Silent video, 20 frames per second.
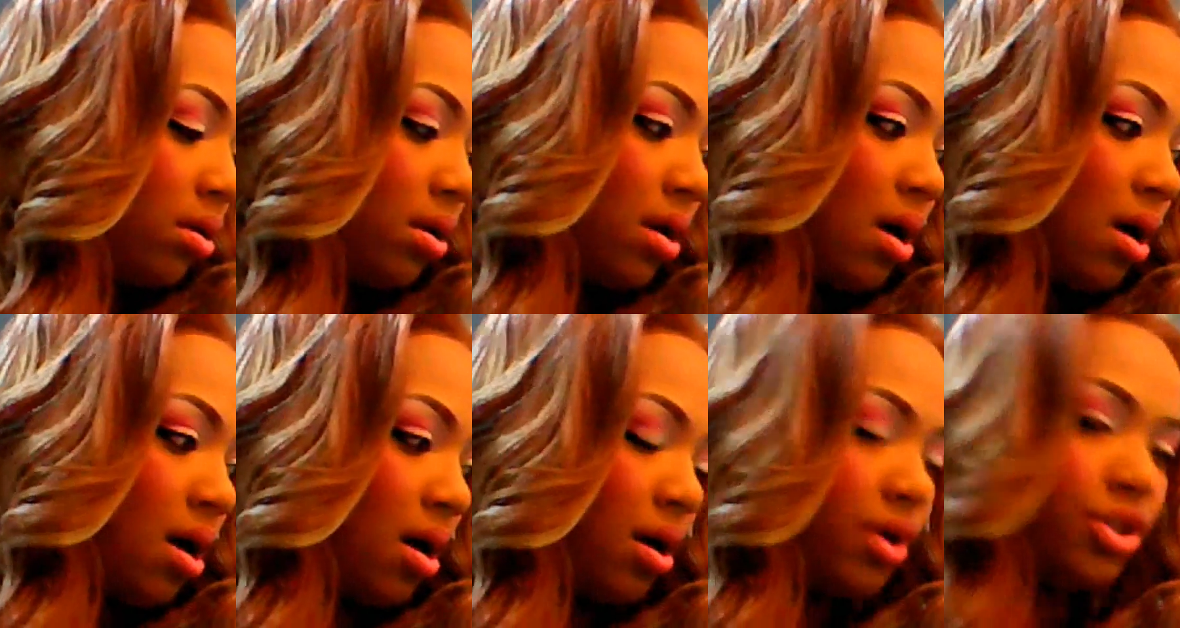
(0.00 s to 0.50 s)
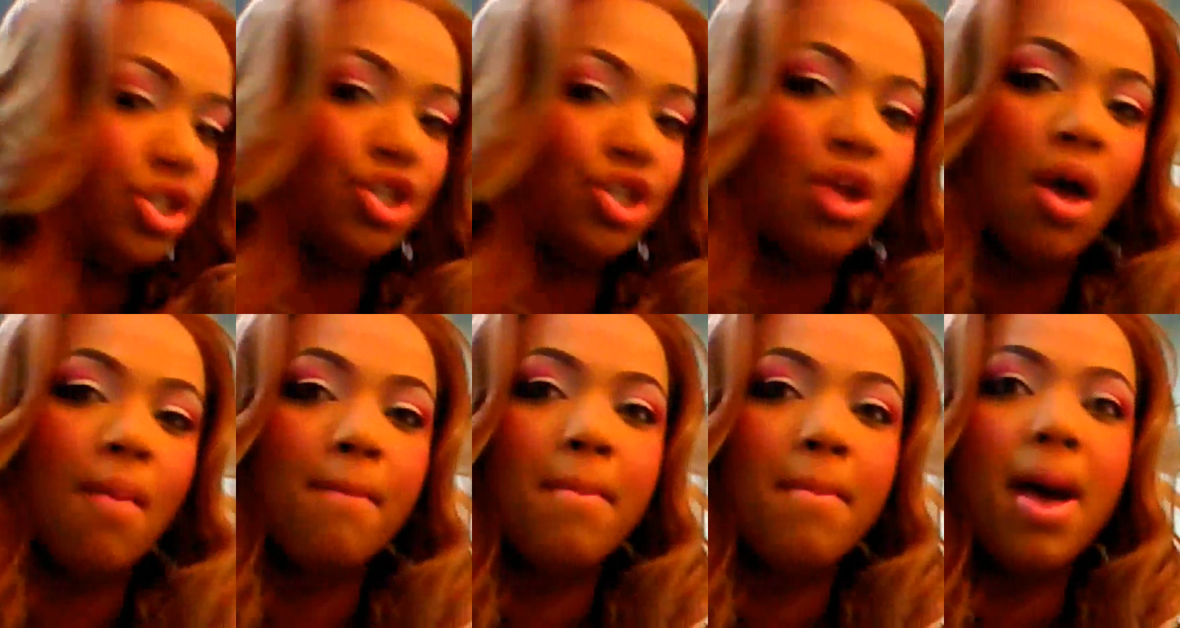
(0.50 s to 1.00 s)
gosh,
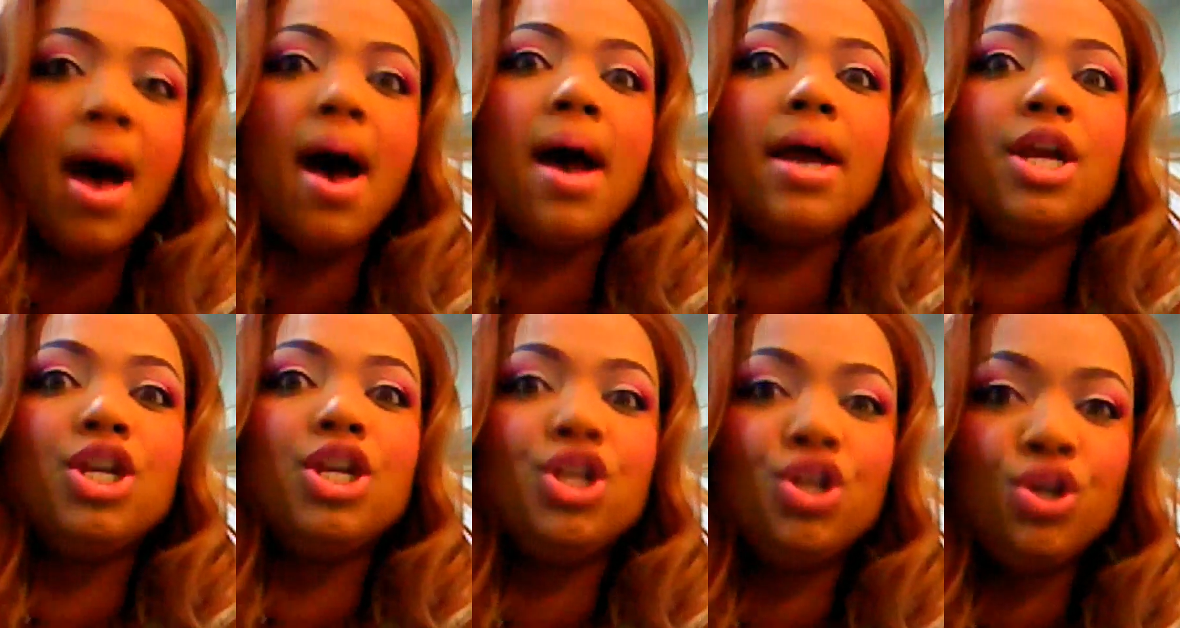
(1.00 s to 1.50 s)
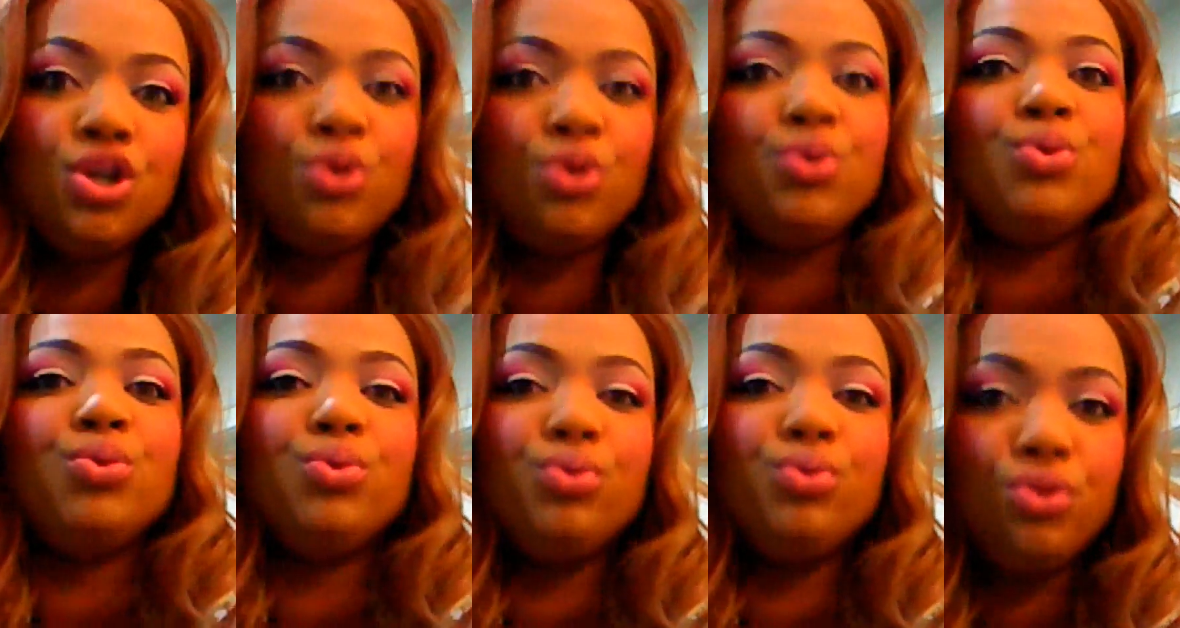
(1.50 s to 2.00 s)
my
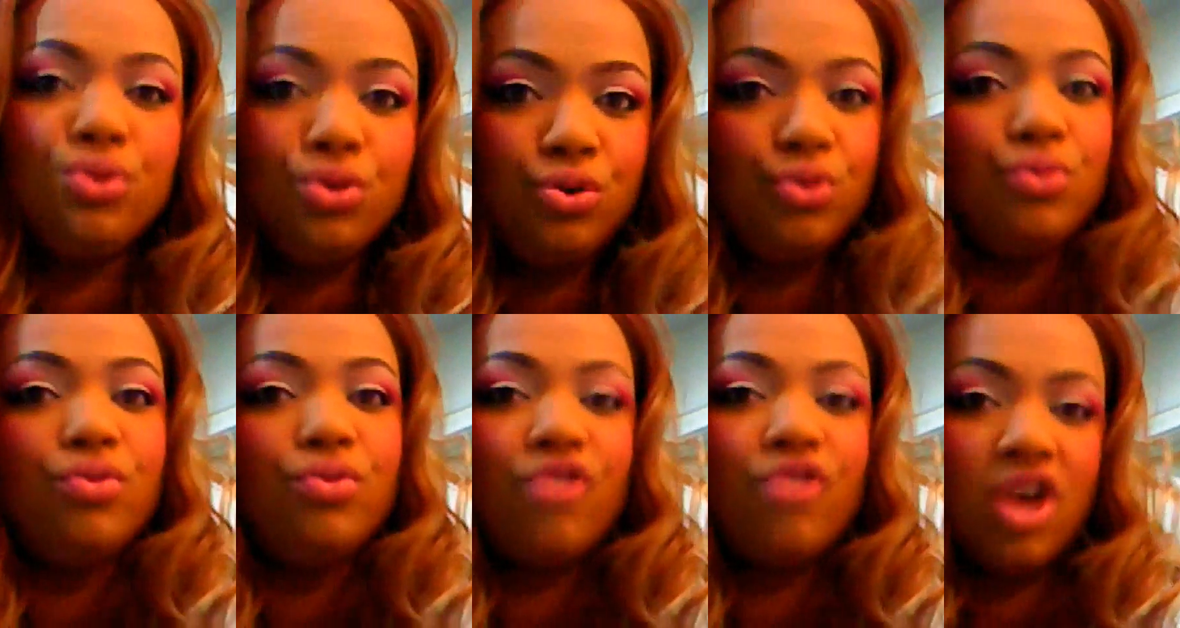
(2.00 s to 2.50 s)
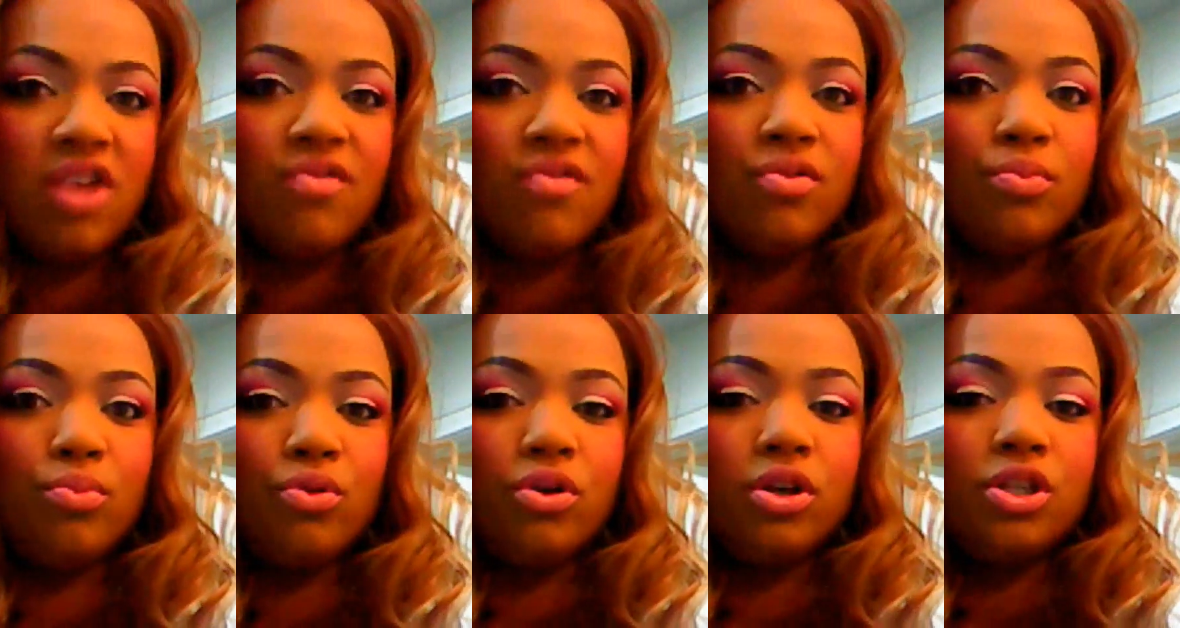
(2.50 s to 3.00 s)
new
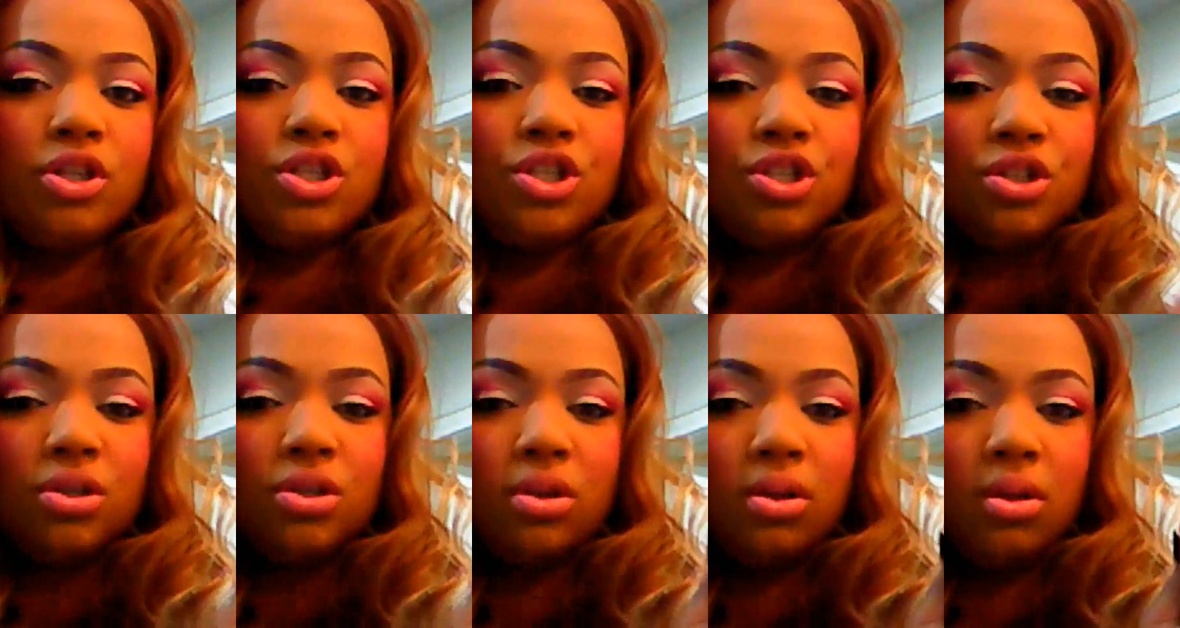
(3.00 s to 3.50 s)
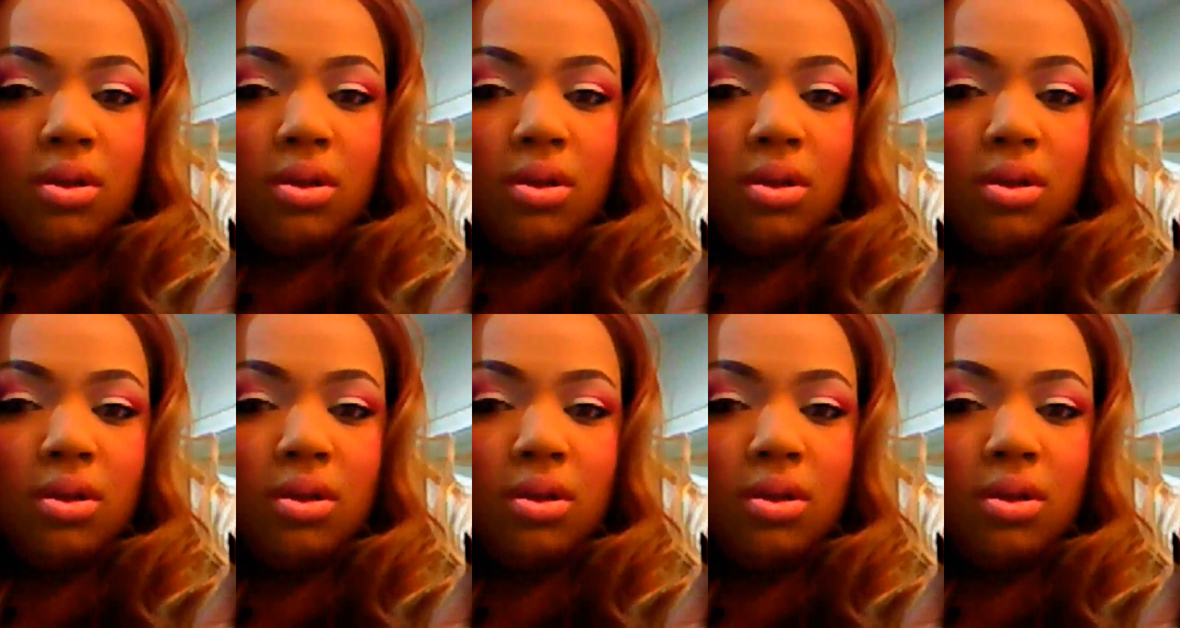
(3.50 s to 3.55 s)
favorite brush,